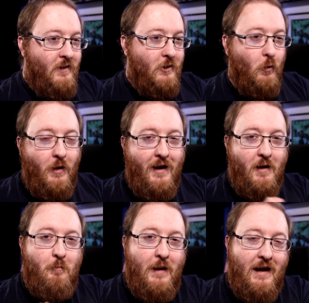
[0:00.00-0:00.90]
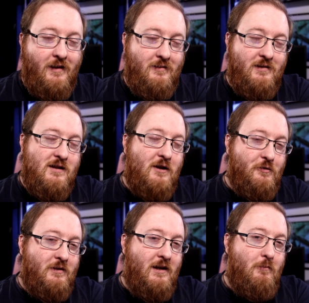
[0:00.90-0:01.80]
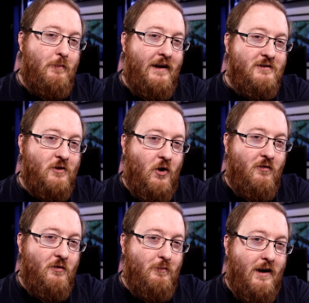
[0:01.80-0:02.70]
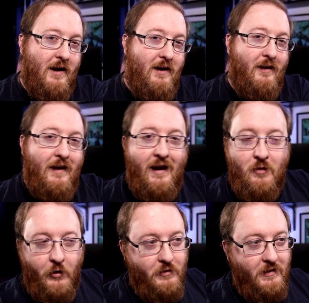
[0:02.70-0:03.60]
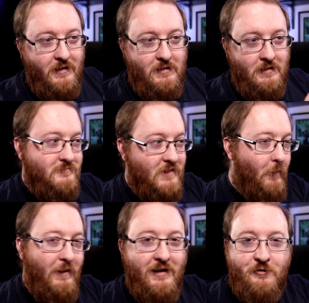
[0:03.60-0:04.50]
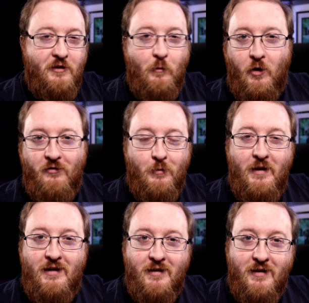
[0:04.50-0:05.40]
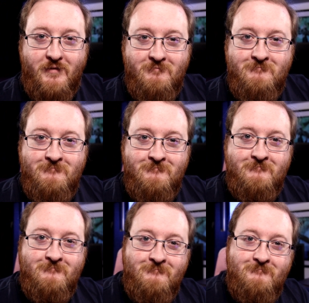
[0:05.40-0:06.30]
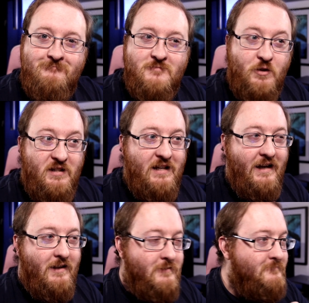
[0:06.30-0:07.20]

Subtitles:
Do I pick the international team based off of my Genk loyalties? That'll be an interesting one for me to decide.